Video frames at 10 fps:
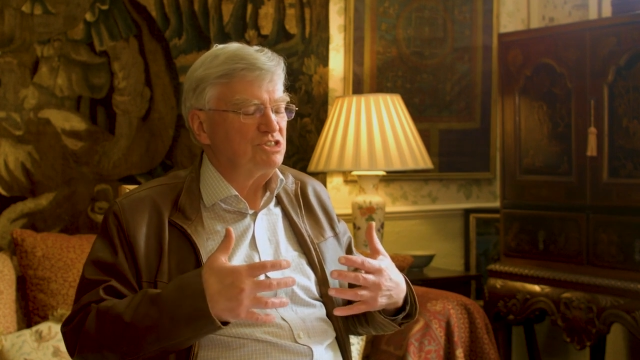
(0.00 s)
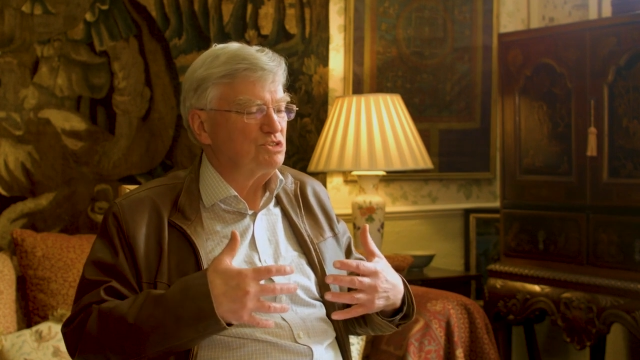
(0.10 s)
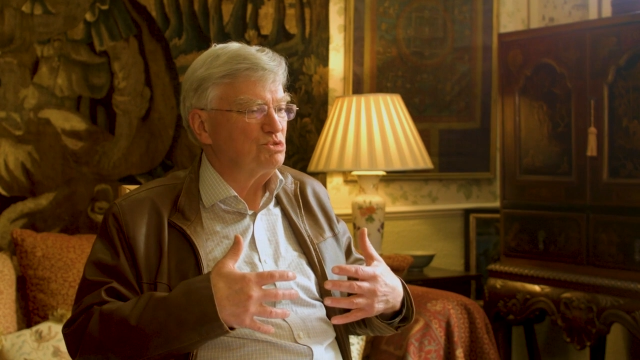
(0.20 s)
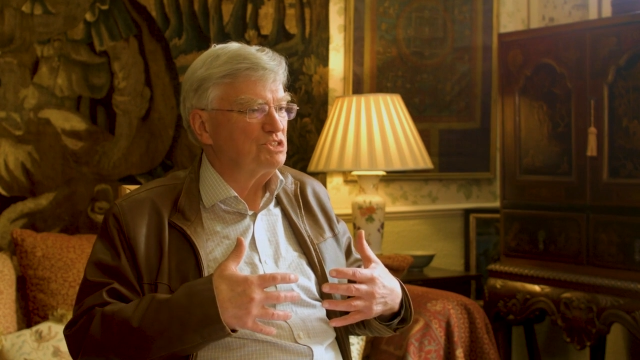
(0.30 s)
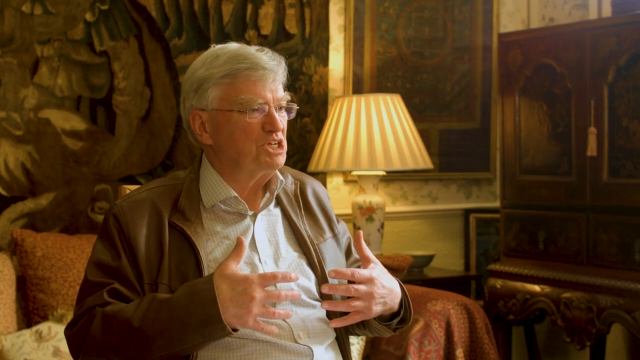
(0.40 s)
as
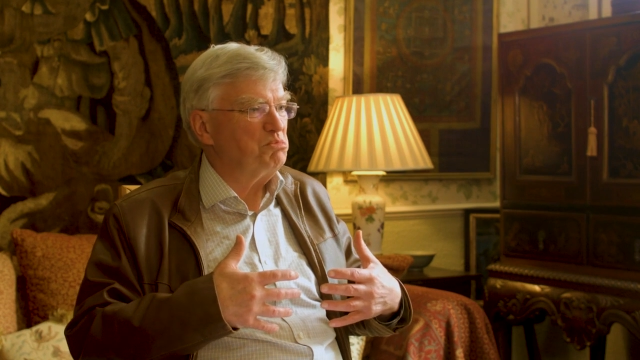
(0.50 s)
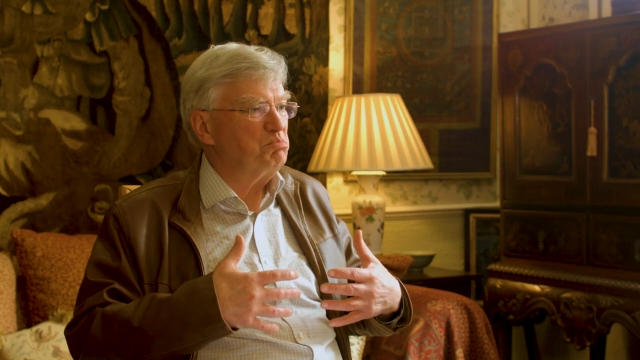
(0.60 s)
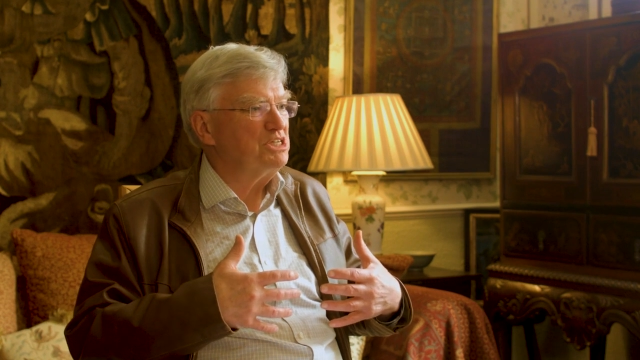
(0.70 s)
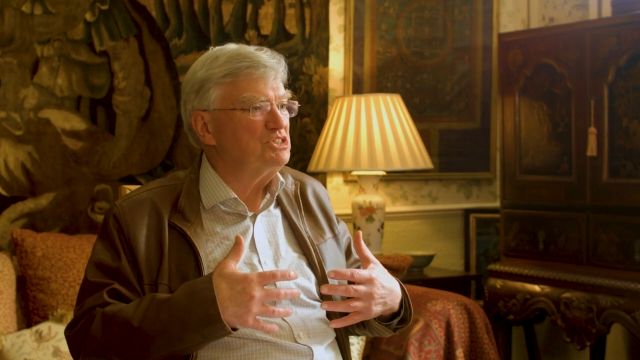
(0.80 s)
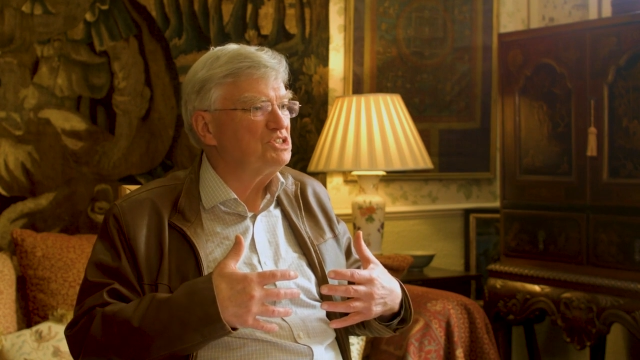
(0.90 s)
you say,
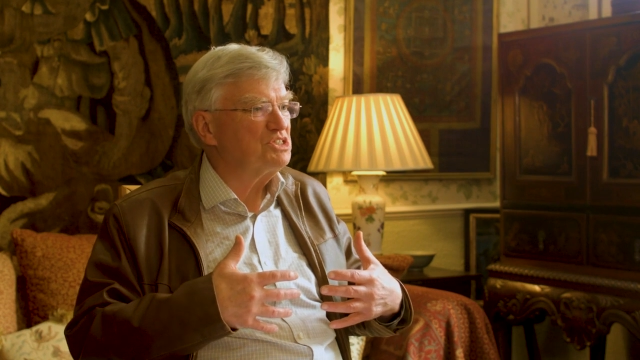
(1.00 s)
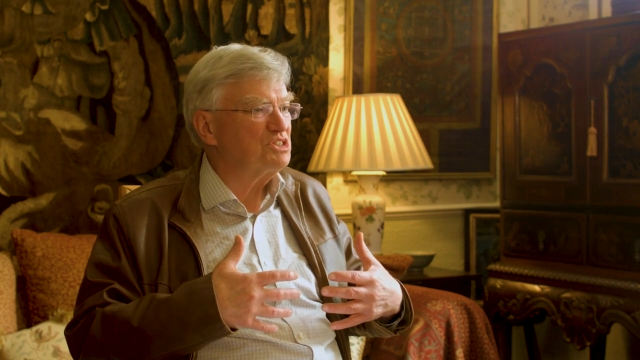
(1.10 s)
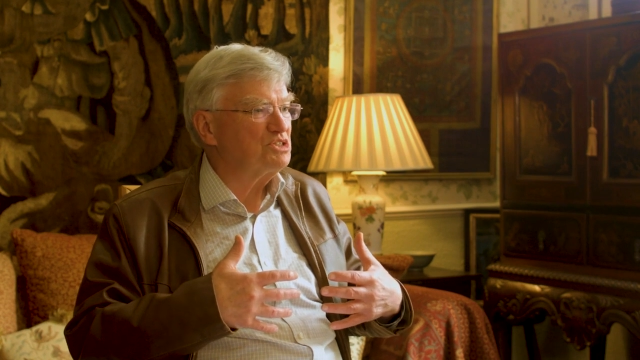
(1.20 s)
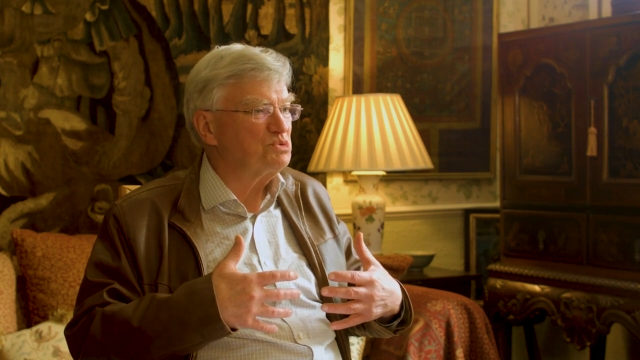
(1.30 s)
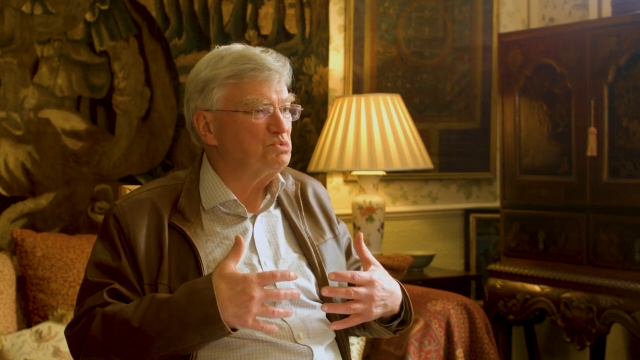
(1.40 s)

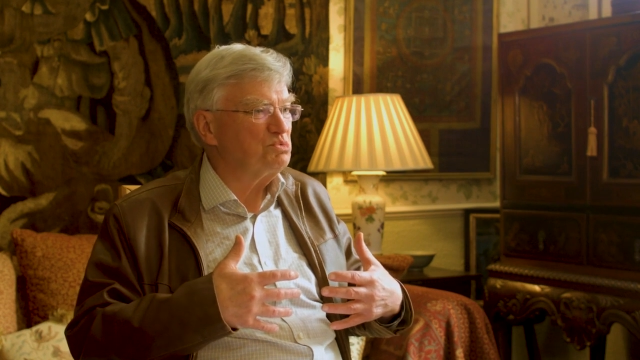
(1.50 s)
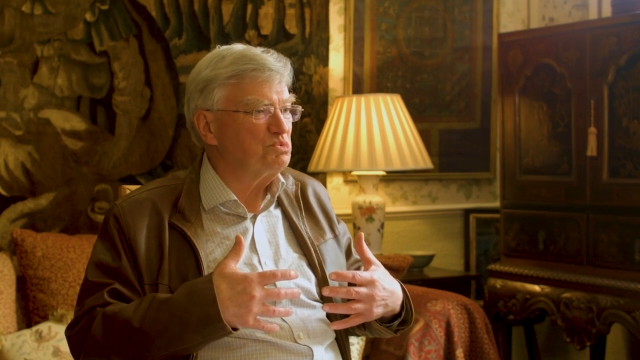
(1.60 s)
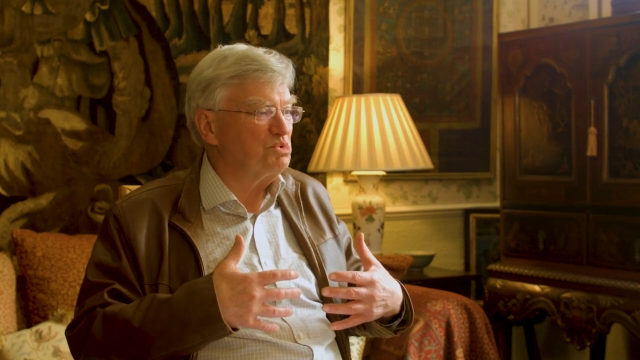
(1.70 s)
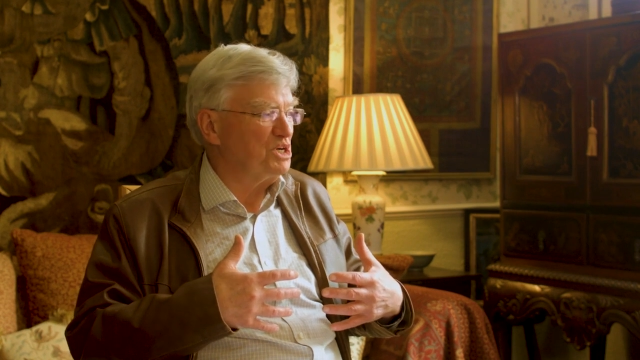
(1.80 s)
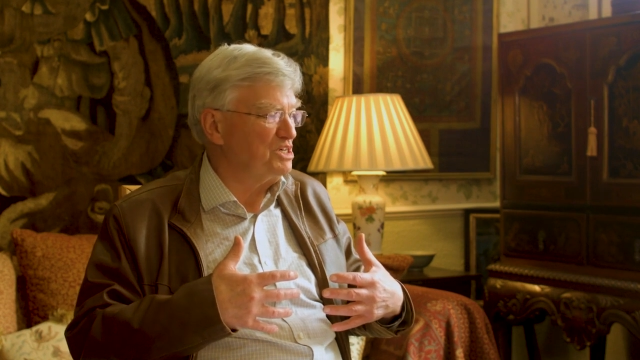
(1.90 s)
basic to
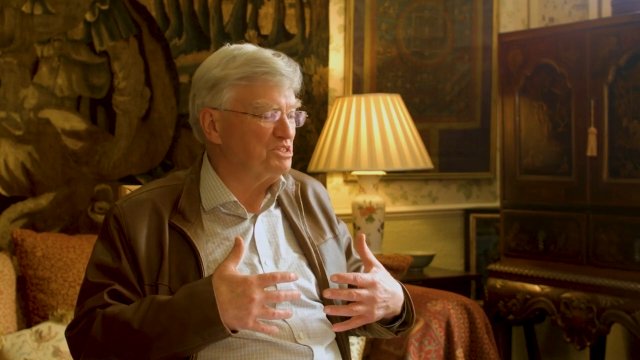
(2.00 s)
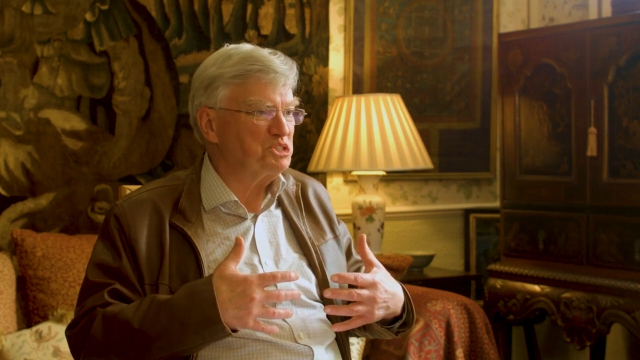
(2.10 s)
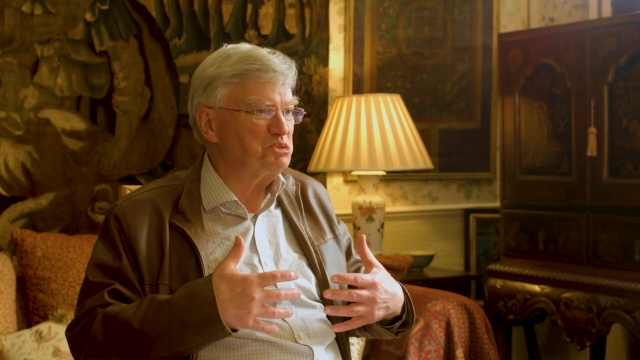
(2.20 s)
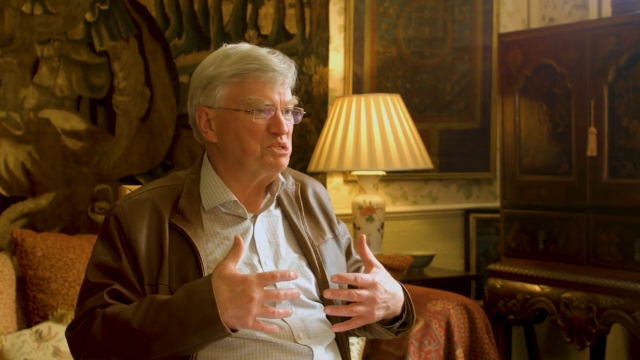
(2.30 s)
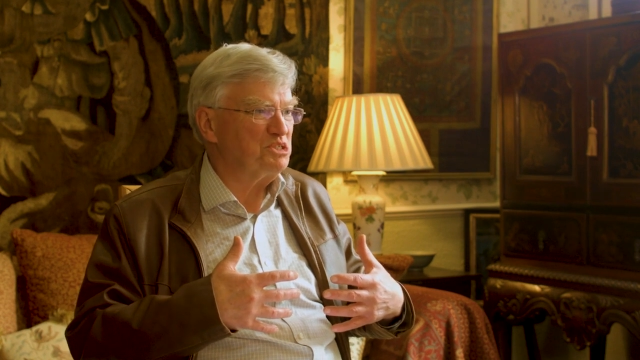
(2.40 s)
our
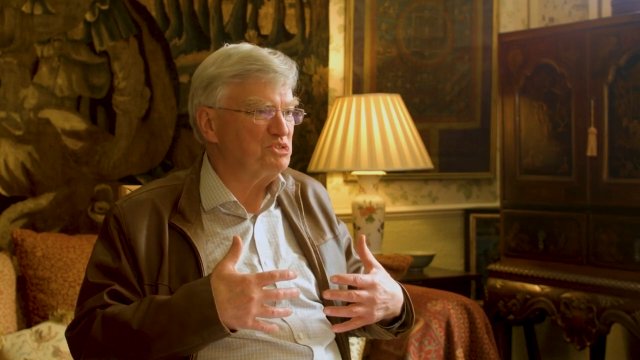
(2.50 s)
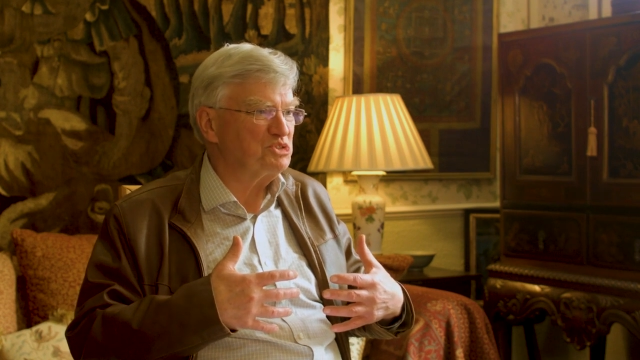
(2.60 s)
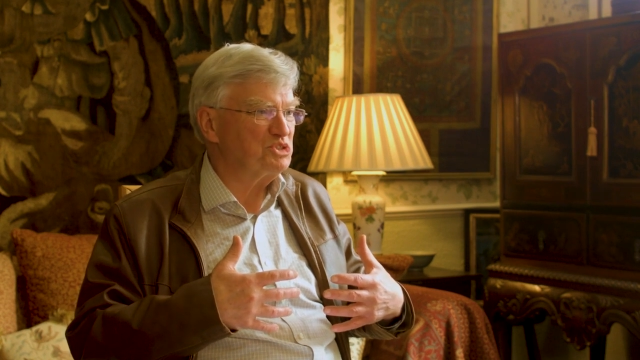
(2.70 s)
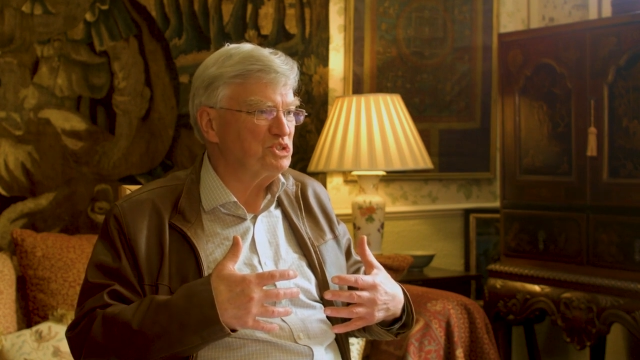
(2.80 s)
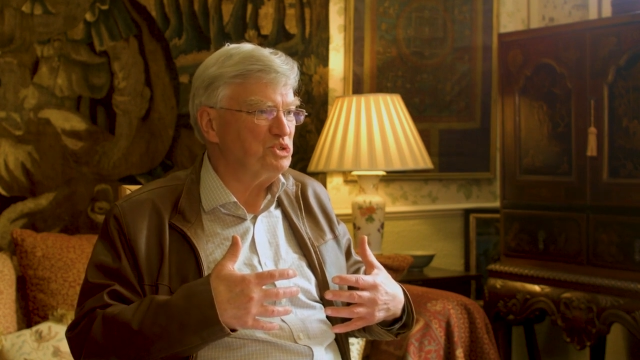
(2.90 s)
experience as